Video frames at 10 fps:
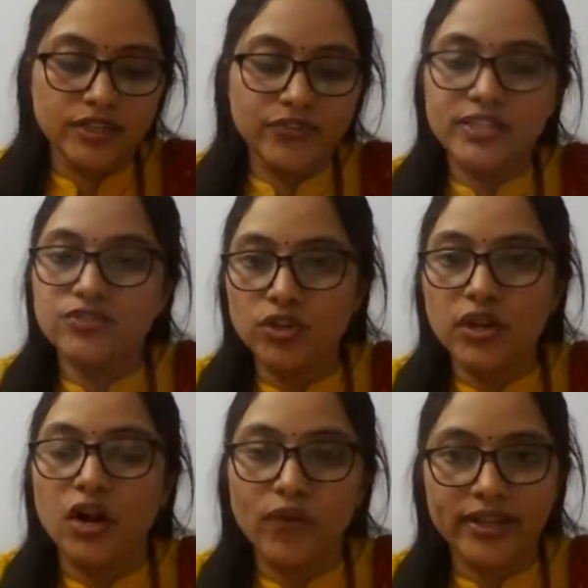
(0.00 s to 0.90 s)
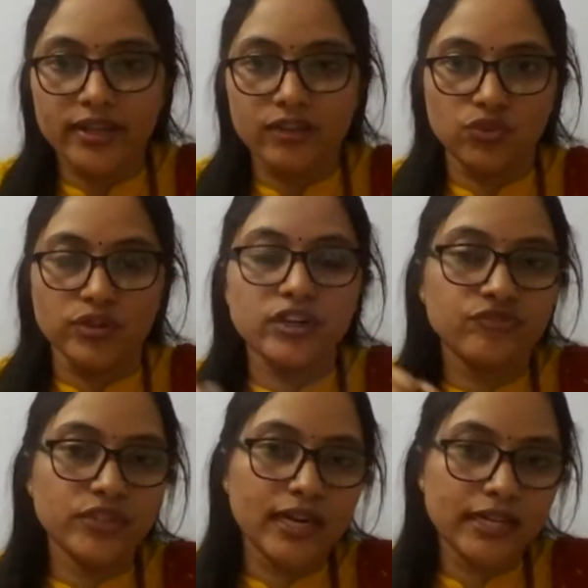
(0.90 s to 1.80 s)
If it is food, avoid that food.
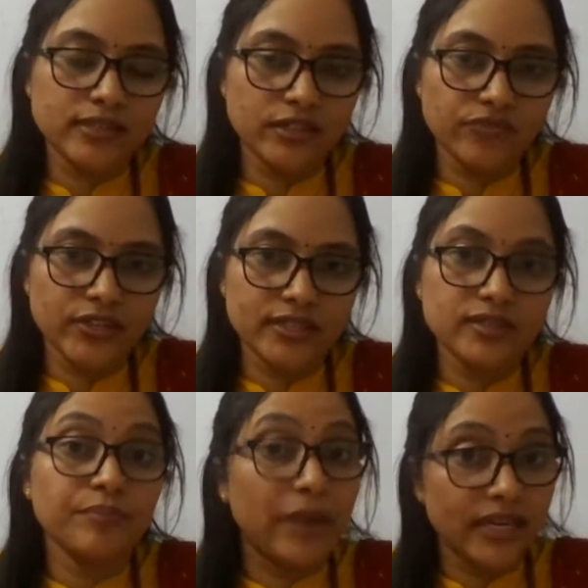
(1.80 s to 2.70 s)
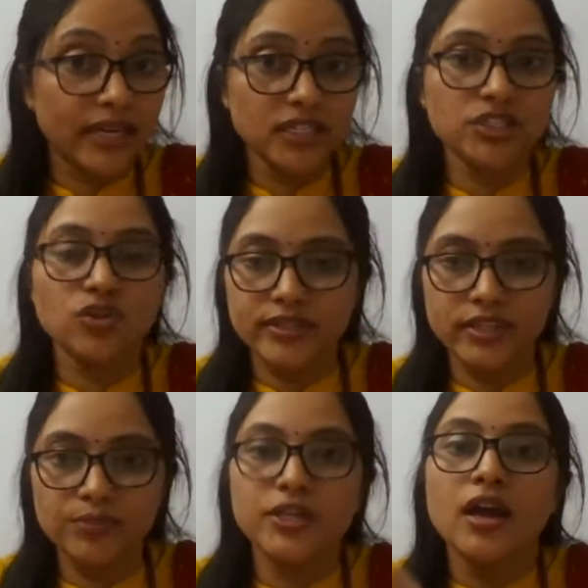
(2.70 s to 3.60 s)
If it is the medication or
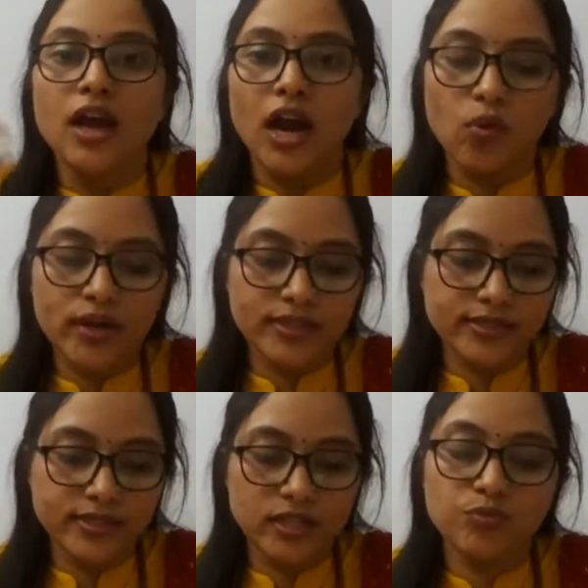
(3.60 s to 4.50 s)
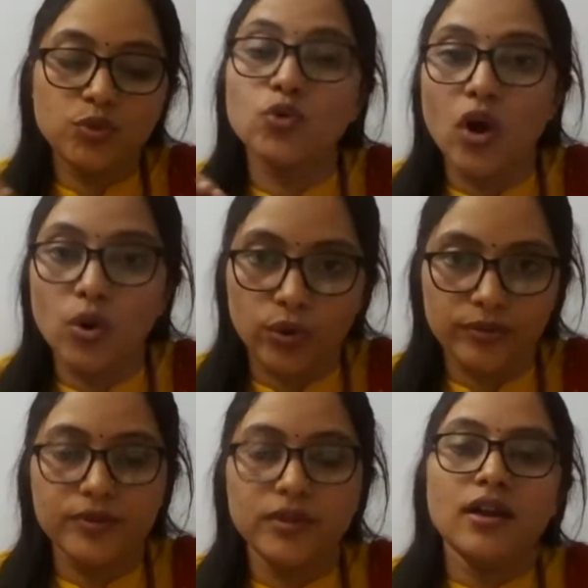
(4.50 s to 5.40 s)
syrups, avoid that syrup
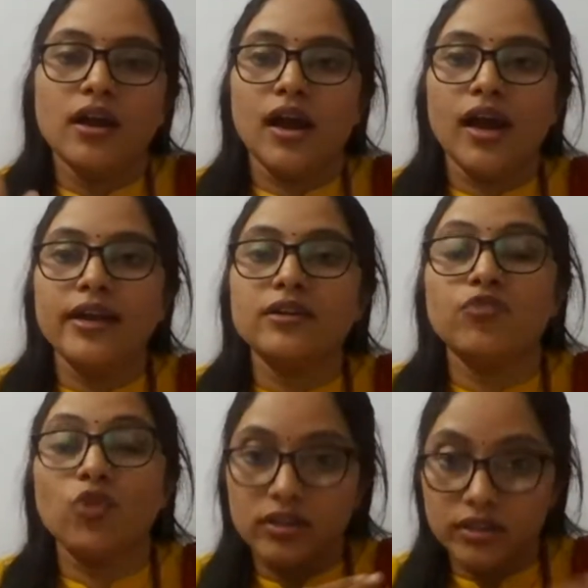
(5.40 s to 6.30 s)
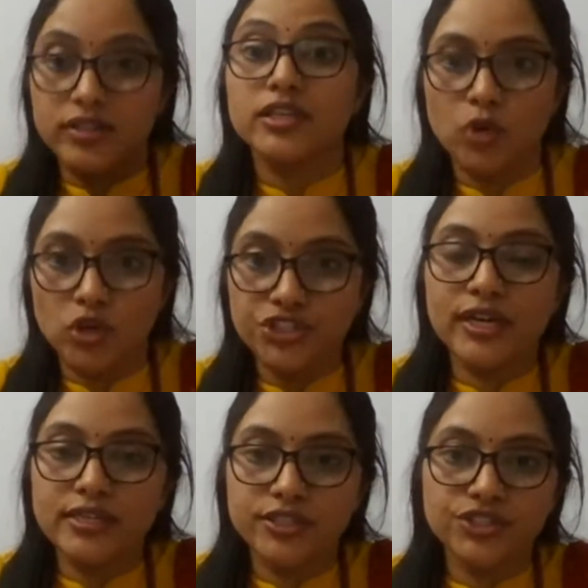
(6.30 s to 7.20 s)
throughout. And for
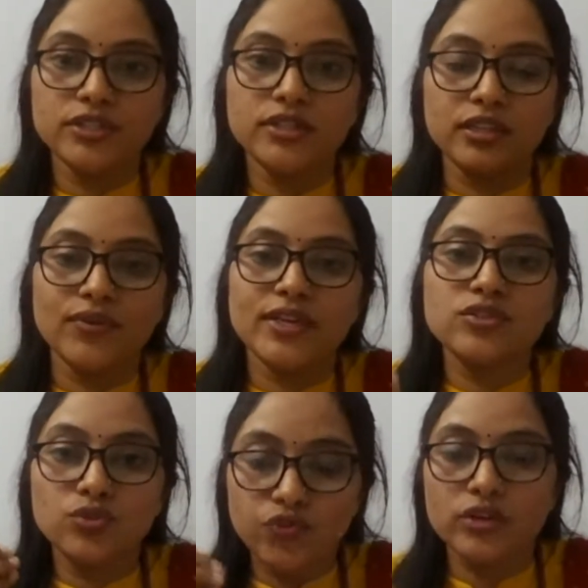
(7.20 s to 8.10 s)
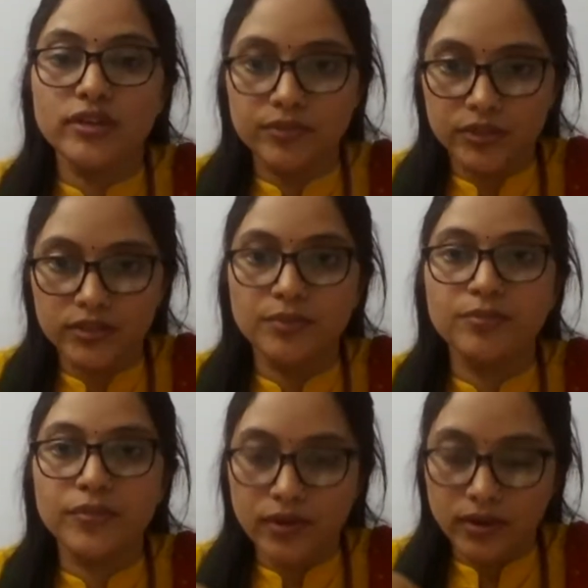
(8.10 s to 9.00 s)
moisturization, otherwise for some